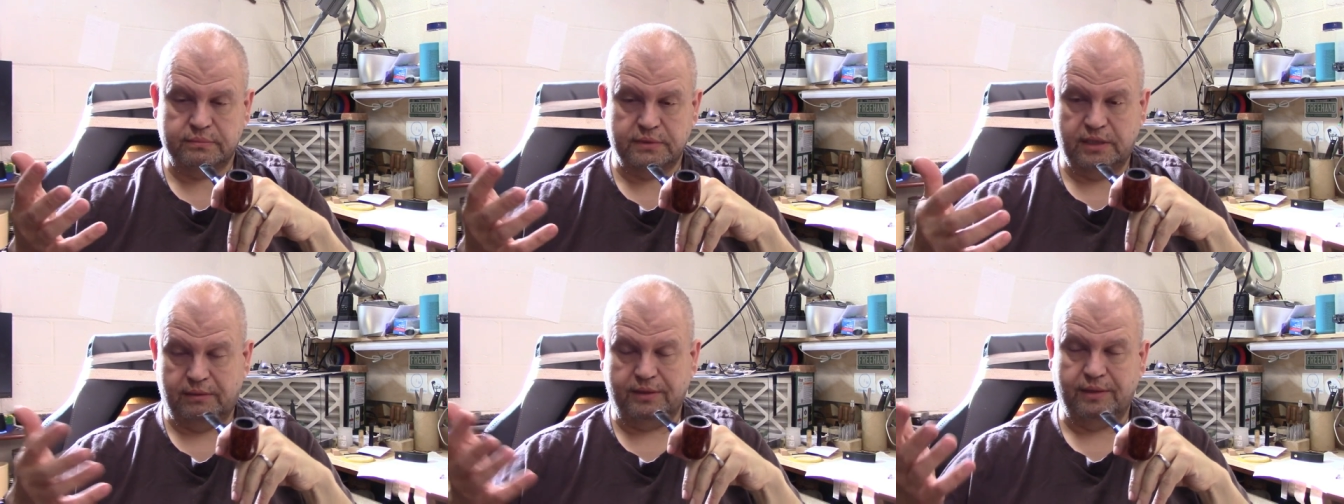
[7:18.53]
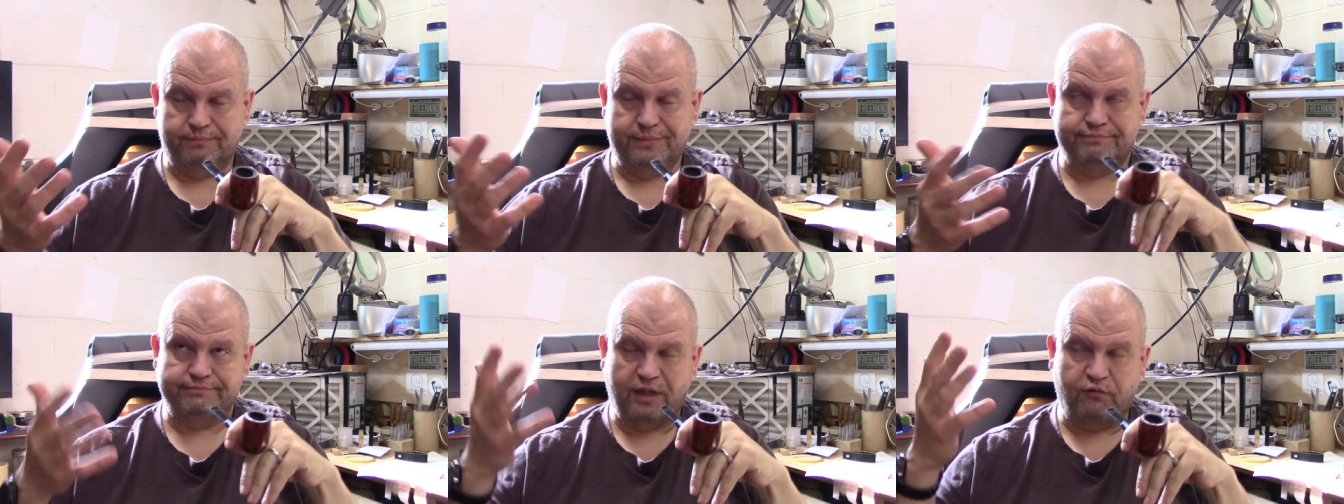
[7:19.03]
you know,
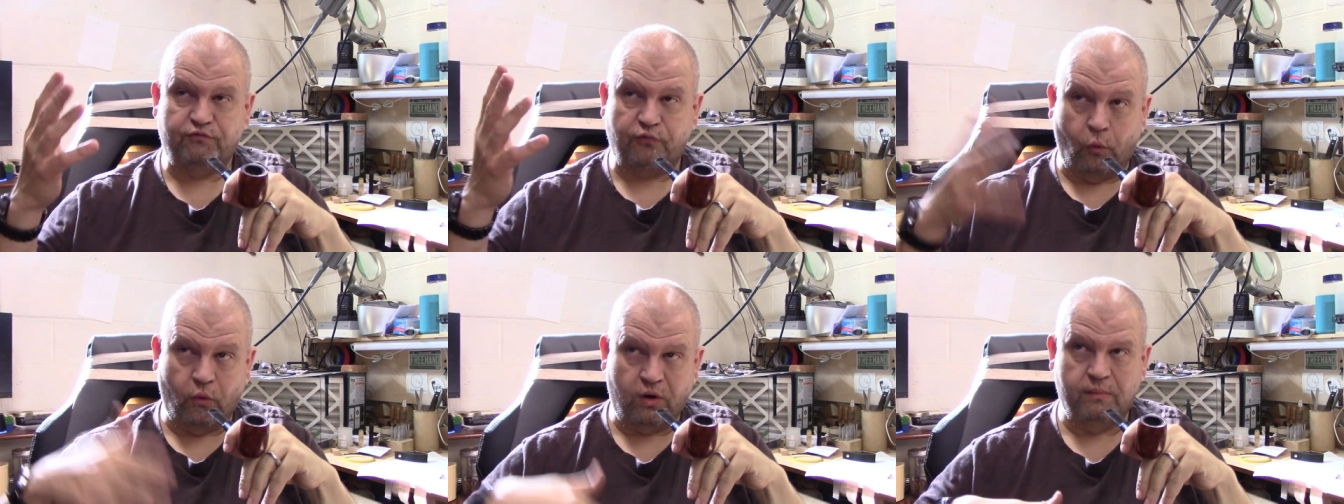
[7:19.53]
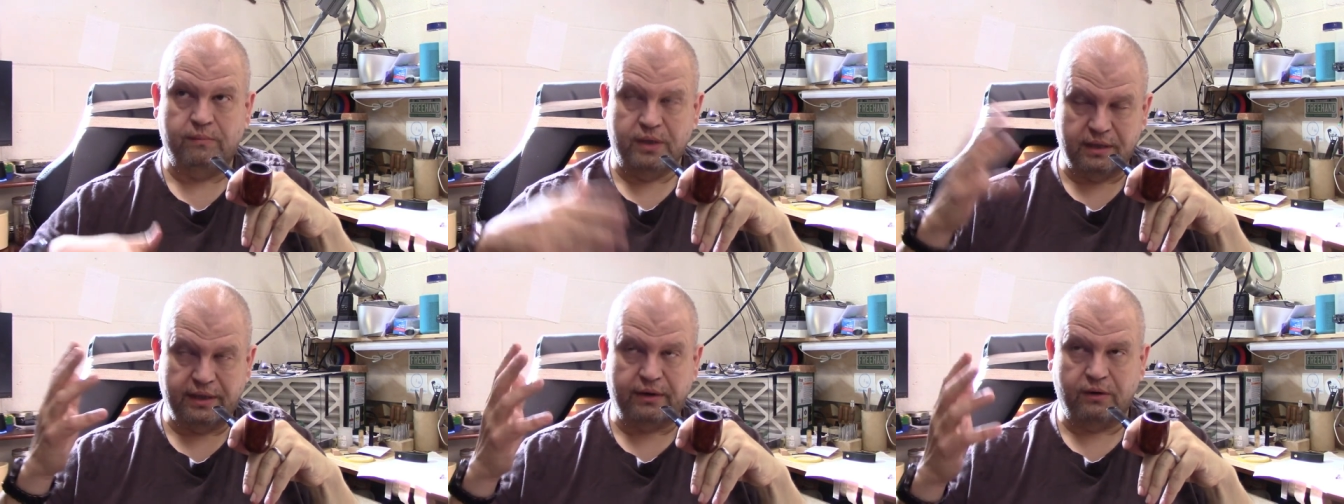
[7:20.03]
a, a form
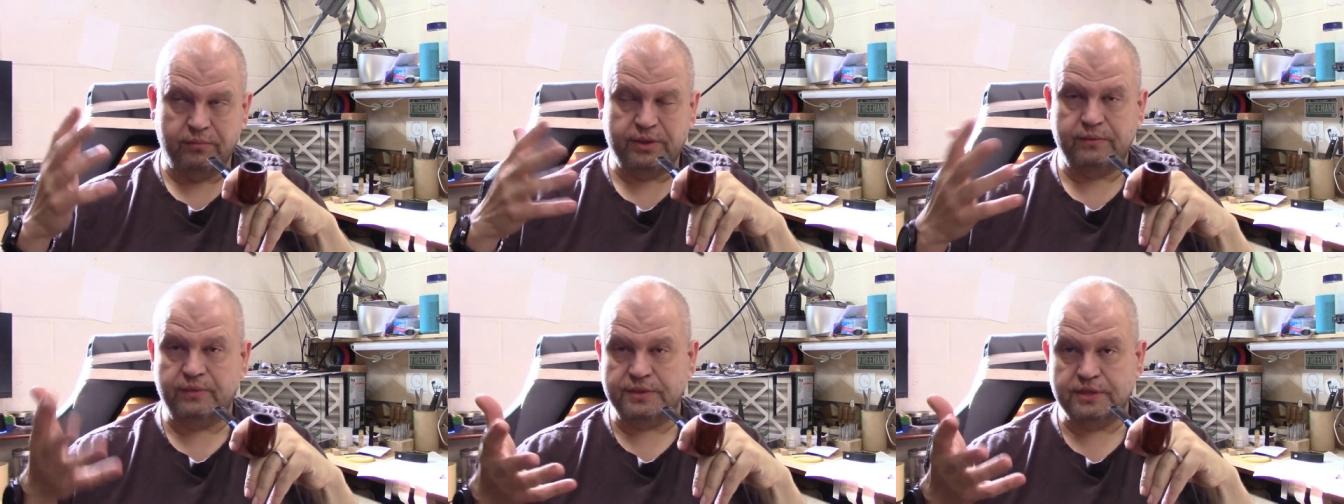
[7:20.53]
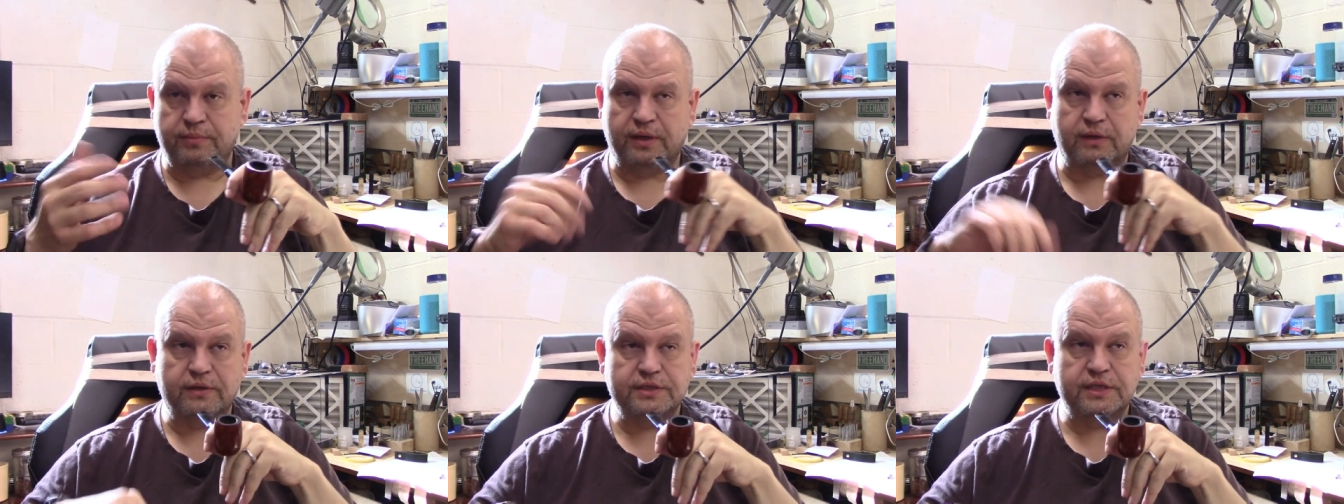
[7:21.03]
letter, but it was an
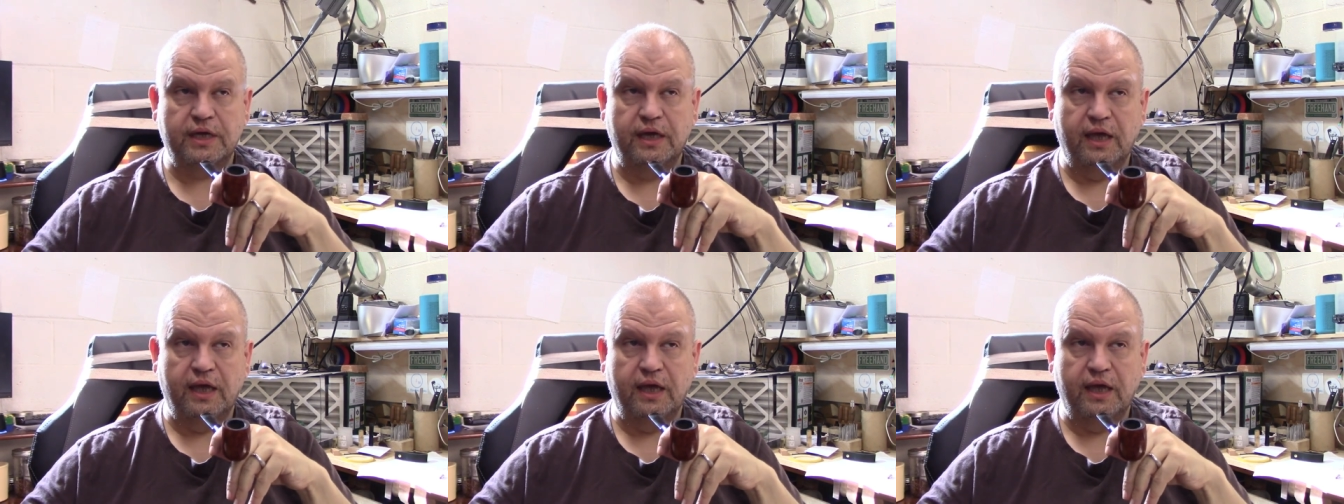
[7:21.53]
apology.